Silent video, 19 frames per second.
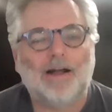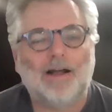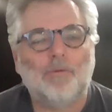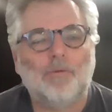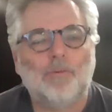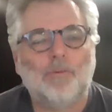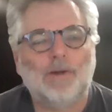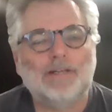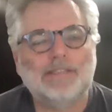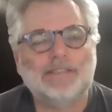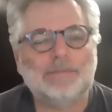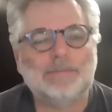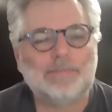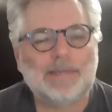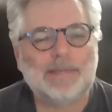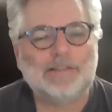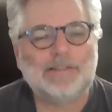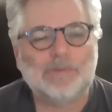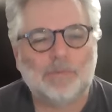what does it
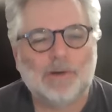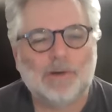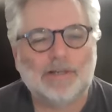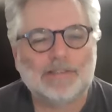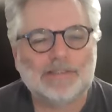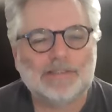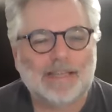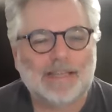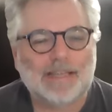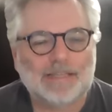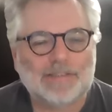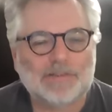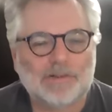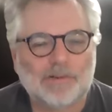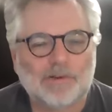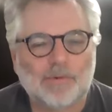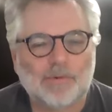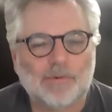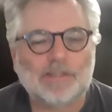mean? What does the answer
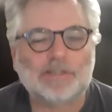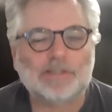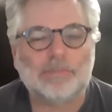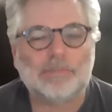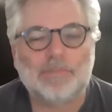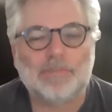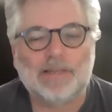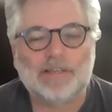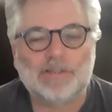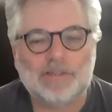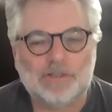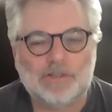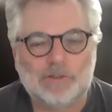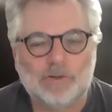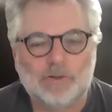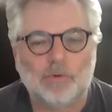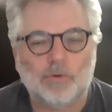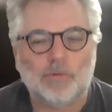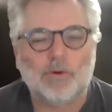to the question mean to
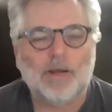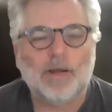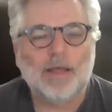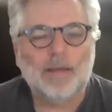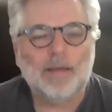you?